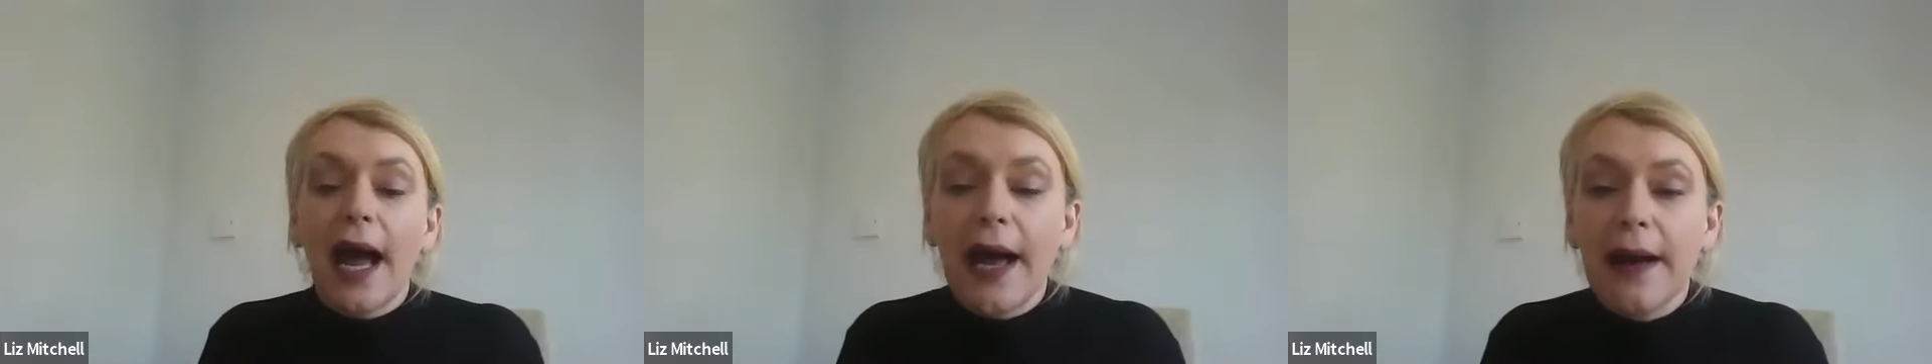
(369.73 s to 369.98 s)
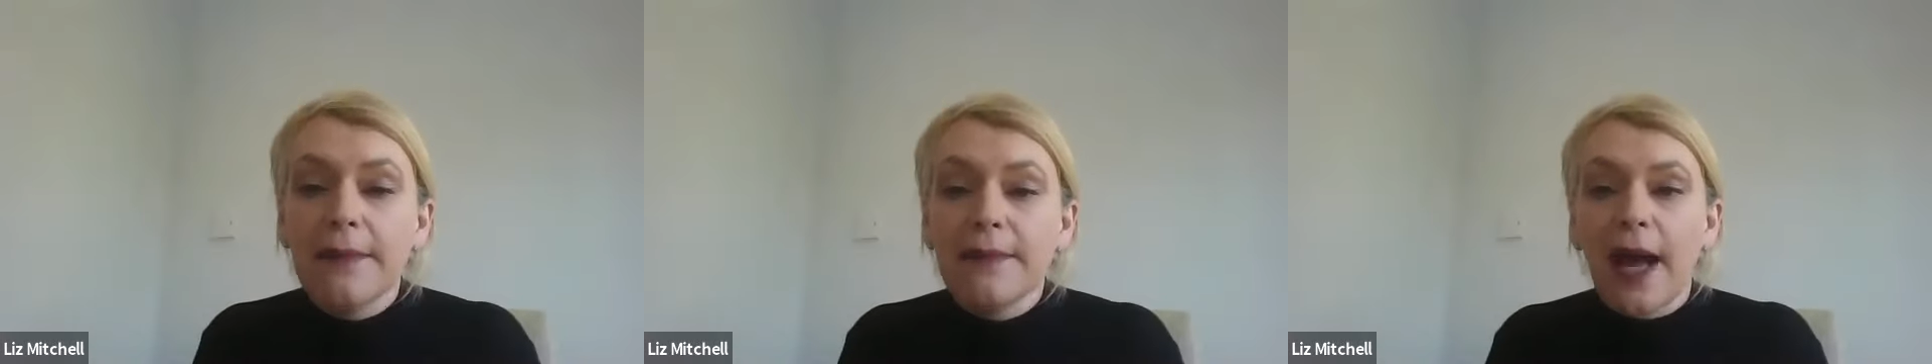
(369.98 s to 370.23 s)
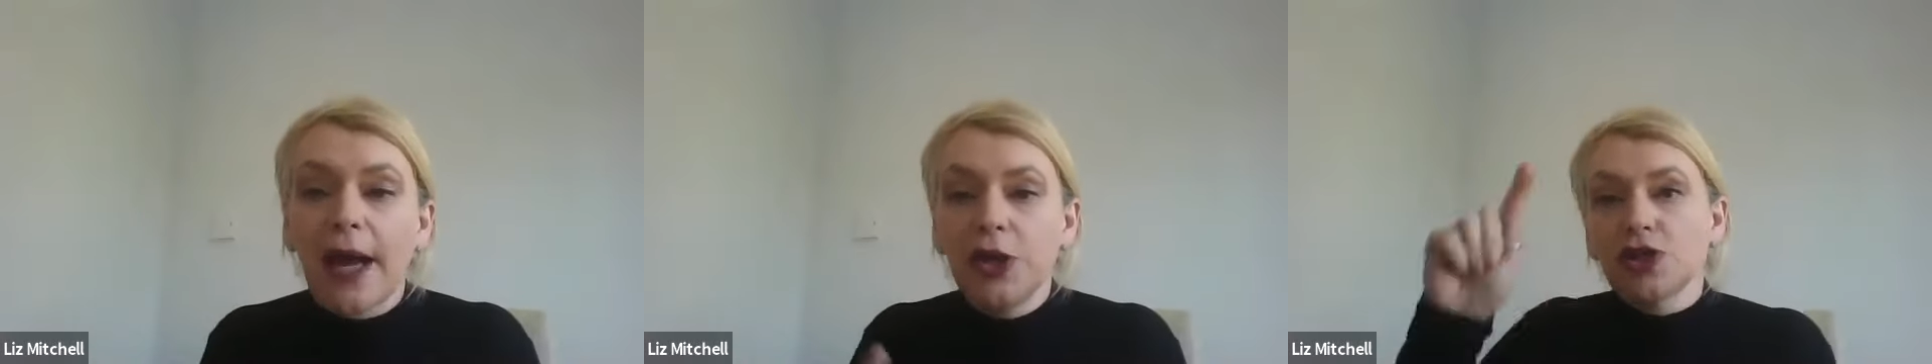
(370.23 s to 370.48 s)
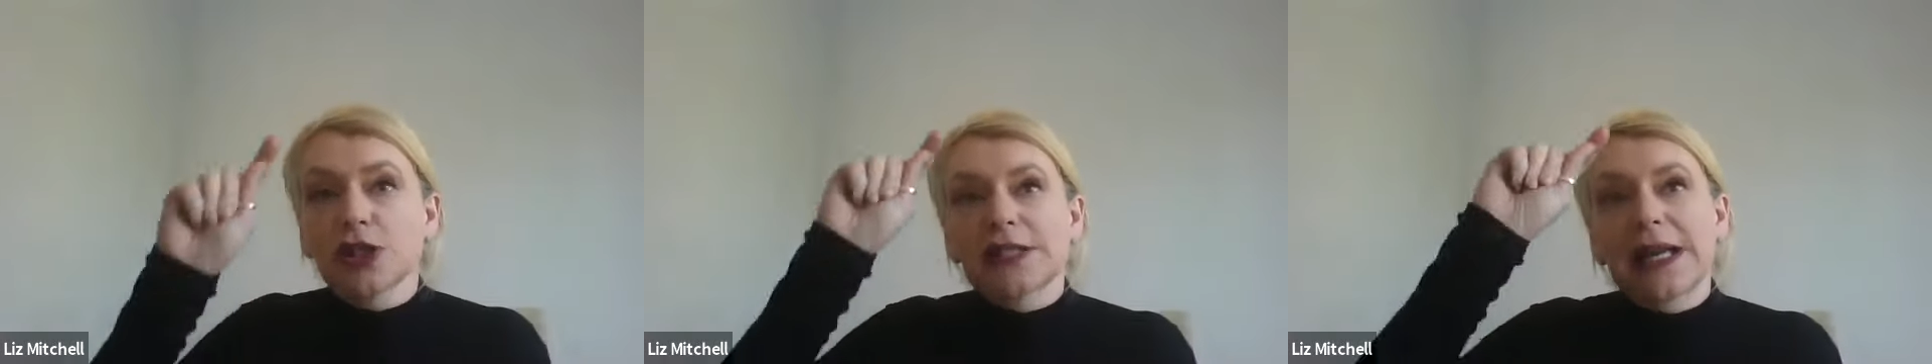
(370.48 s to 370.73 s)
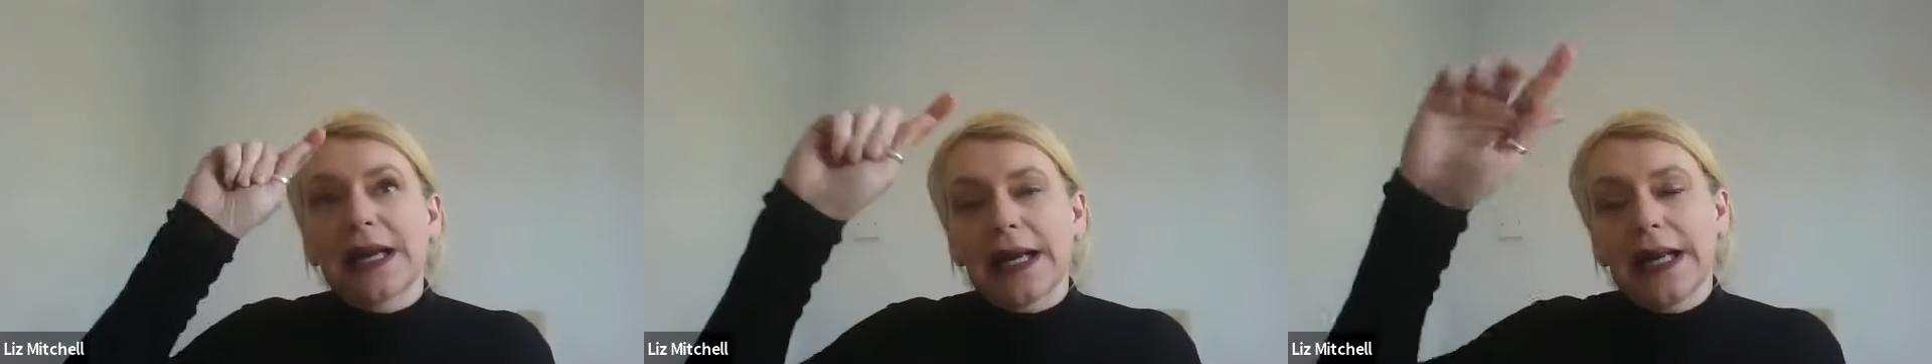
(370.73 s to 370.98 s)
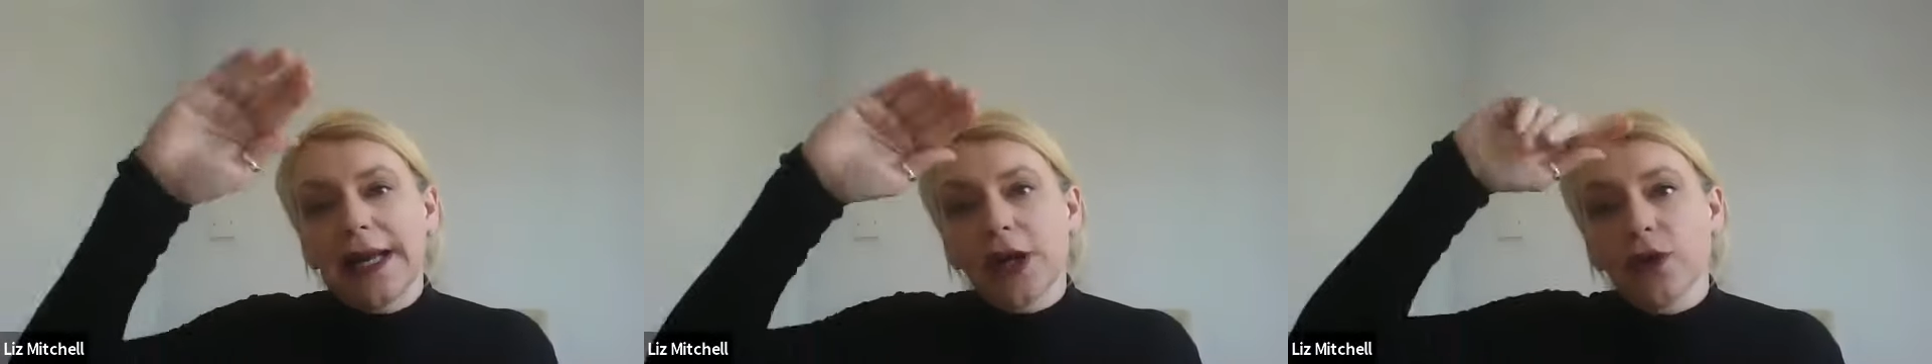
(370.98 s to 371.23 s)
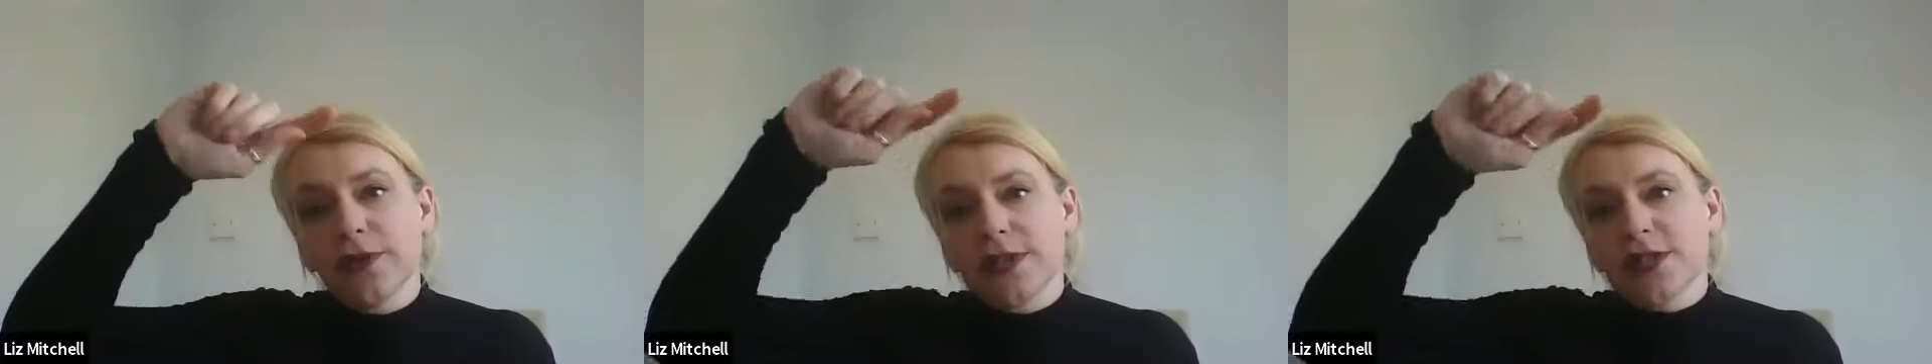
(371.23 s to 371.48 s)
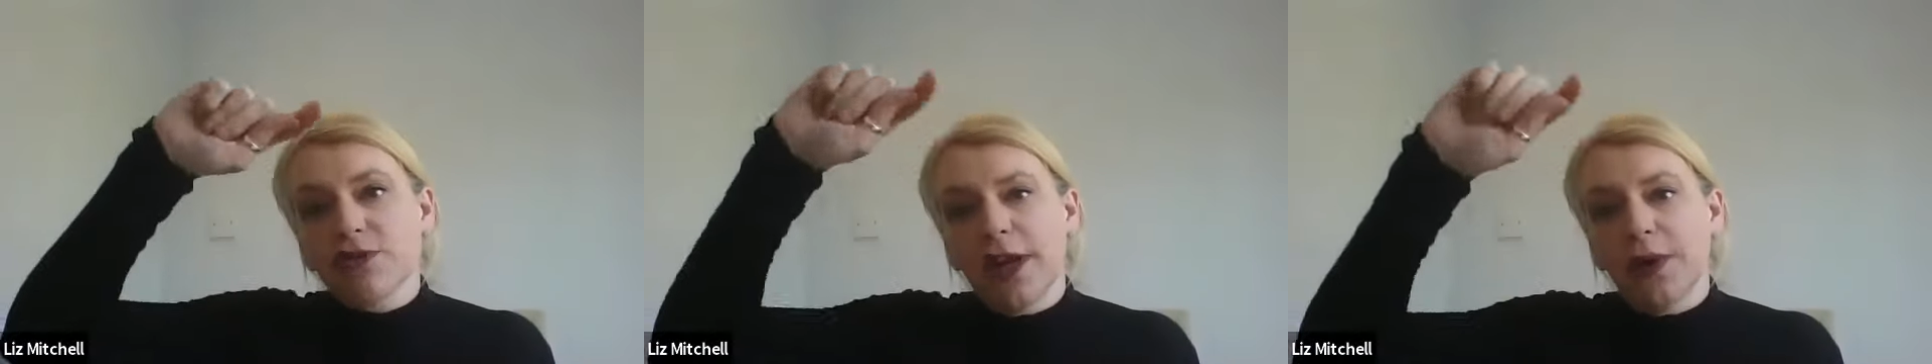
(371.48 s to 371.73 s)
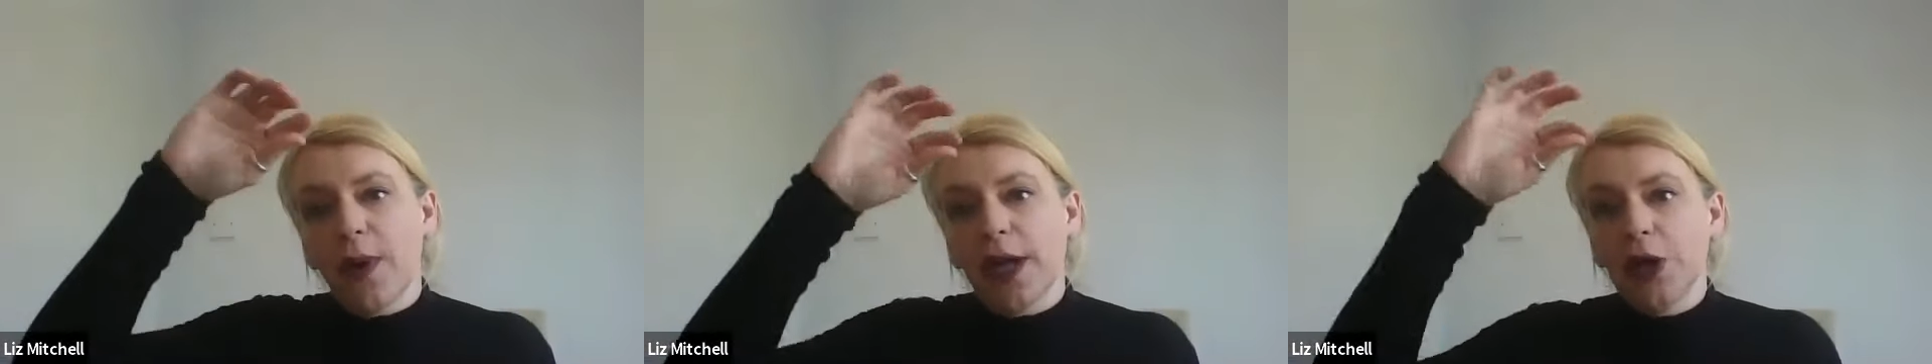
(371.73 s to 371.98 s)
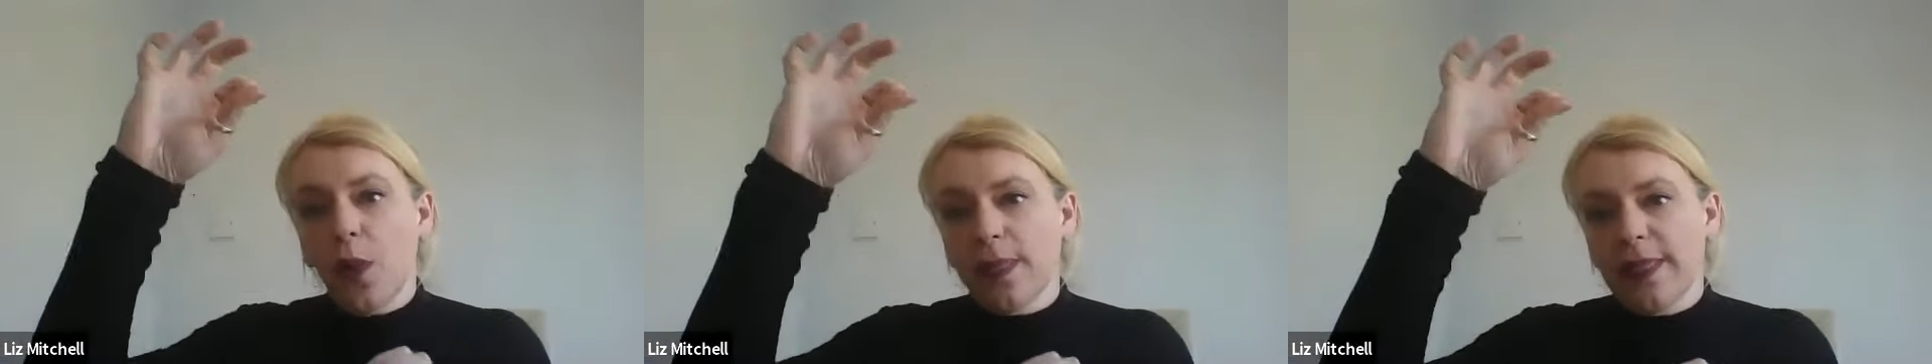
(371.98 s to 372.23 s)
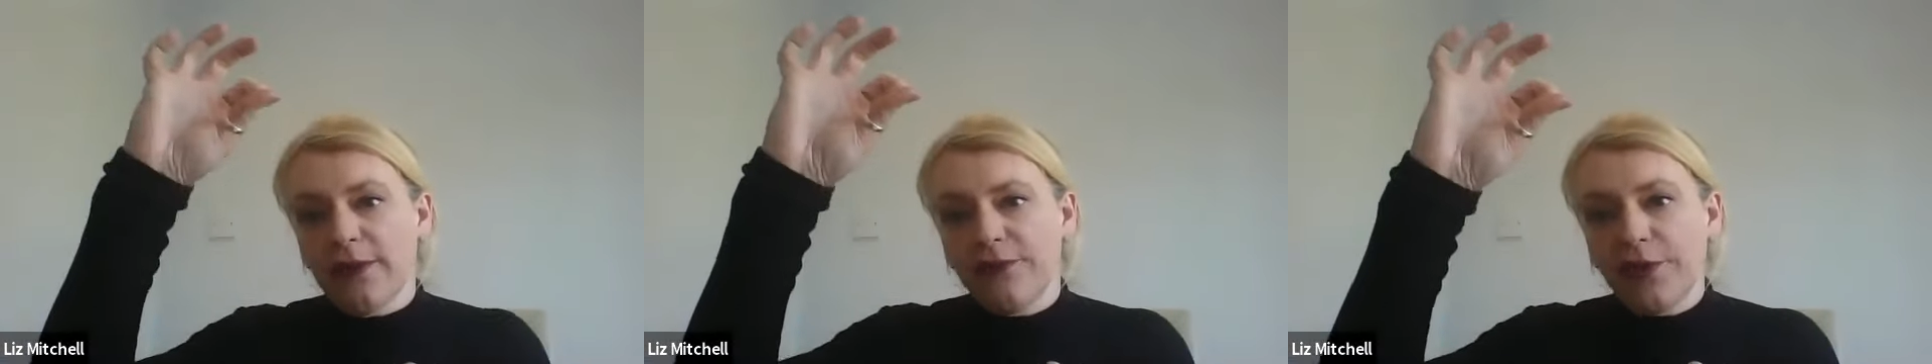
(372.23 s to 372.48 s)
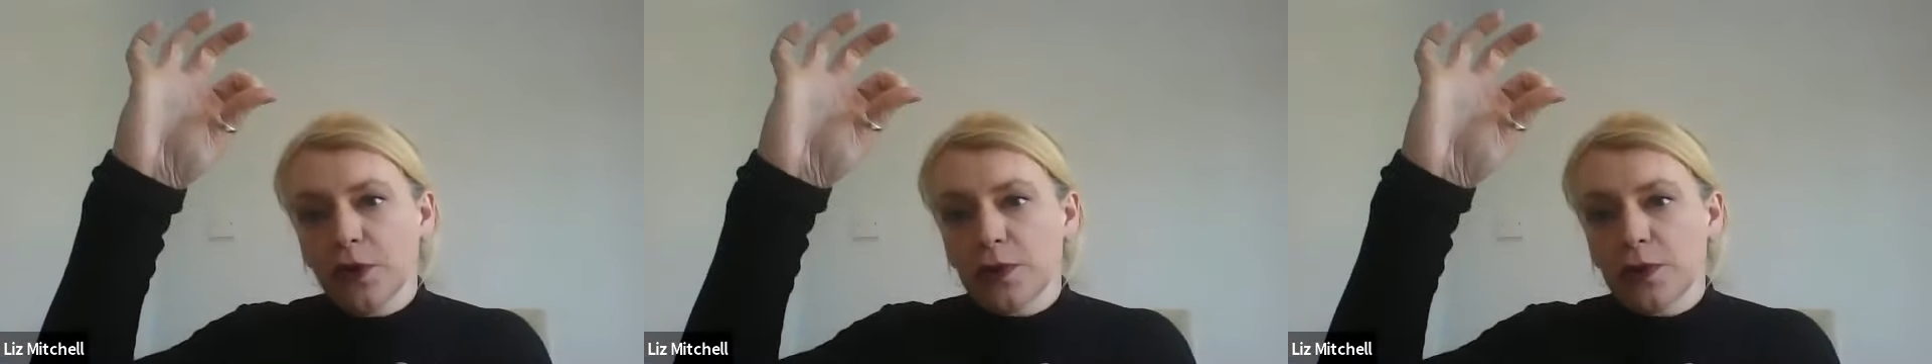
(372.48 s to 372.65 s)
and you just click on the screen where you want the